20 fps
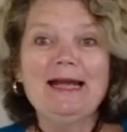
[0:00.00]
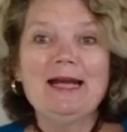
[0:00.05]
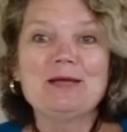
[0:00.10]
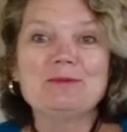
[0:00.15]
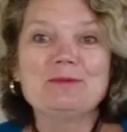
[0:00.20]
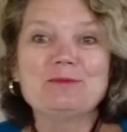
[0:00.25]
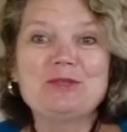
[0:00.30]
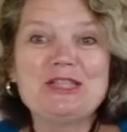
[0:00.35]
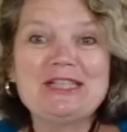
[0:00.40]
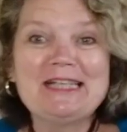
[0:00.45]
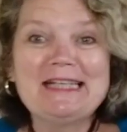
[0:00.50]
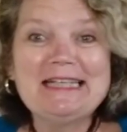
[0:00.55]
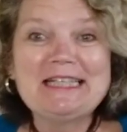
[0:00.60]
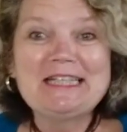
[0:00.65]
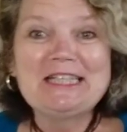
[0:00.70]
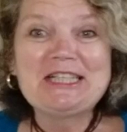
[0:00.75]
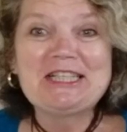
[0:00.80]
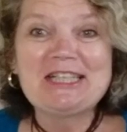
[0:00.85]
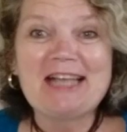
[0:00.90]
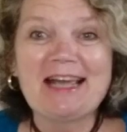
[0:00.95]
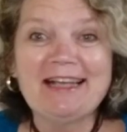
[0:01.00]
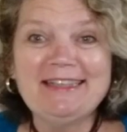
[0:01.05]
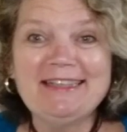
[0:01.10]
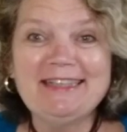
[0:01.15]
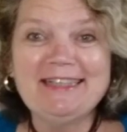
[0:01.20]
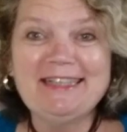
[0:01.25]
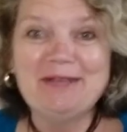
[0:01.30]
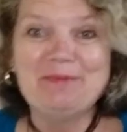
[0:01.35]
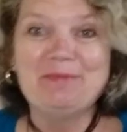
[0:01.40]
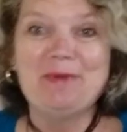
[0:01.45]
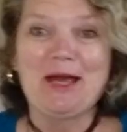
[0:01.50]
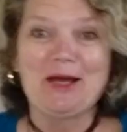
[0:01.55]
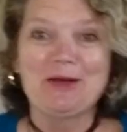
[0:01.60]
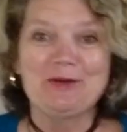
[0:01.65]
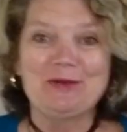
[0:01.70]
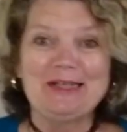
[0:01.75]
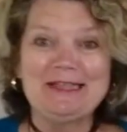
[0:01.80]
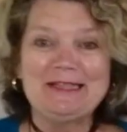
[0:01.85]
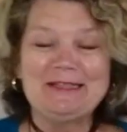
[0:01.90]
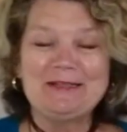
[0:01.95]
I'm still excited
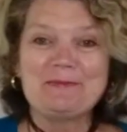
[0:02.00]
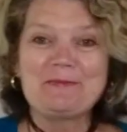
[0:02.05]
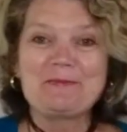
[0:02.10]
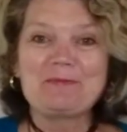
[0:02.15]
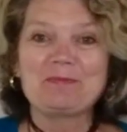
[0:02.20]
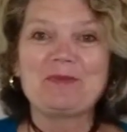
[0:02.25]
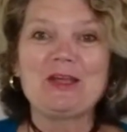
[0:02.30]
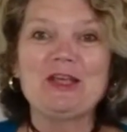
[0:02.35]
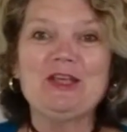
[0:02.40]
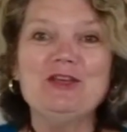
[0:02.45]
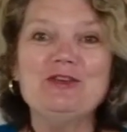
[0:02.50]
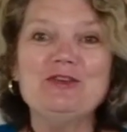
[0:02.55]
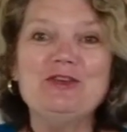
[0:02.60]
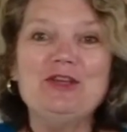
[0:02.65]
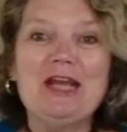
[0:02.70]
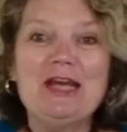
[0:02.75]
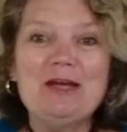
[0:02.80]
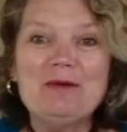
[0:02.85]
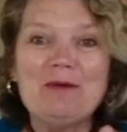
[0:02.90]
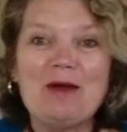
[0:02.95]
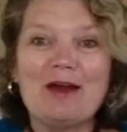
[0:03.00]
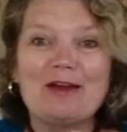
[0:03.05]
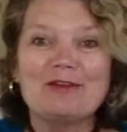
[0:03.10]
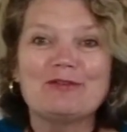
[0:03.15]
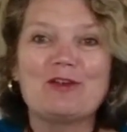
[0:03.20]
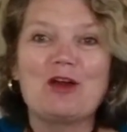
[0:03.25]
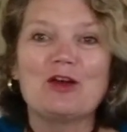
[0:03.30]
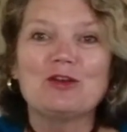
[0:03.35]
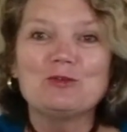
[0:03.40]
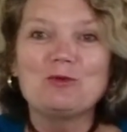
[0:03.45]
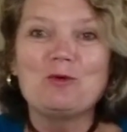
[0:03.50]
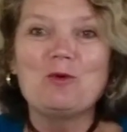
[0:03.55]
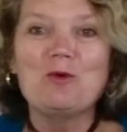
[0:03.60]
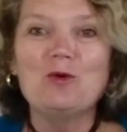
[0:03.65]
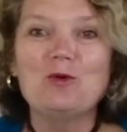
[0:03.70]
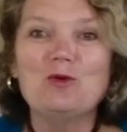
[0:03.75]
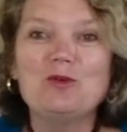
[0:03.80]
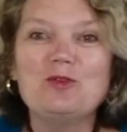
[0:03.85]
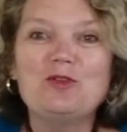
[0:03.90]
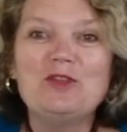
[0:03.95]
about it. You know, I've got
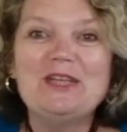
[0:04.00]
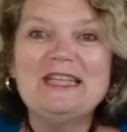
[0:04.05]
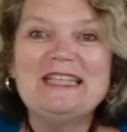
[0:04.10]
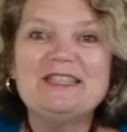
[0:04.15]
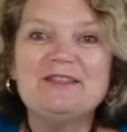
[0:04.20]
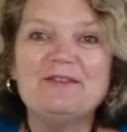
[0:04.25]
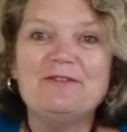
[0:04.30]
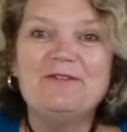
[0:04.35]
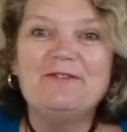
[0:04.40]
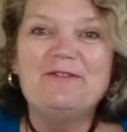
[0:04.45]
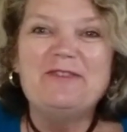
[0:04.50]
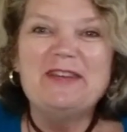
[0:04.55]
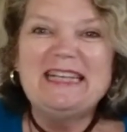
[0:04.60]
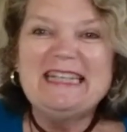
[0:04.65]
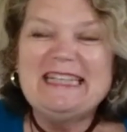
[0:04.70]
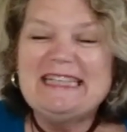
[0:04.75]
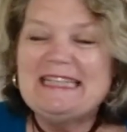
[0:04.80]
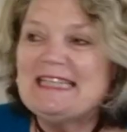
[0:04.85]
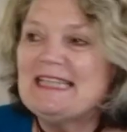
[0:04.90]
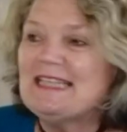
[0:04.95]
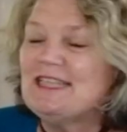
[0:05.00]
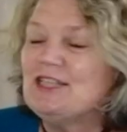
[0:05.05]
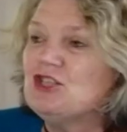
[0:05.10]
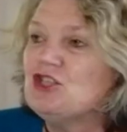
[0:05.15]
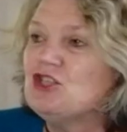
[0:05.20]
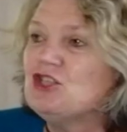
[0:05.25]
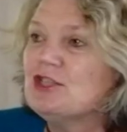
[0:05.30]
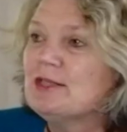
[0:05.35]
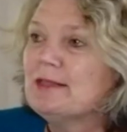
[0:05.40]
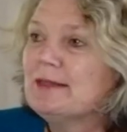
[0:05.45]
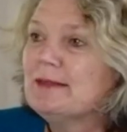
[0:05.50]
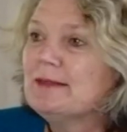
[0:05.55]
all these vintage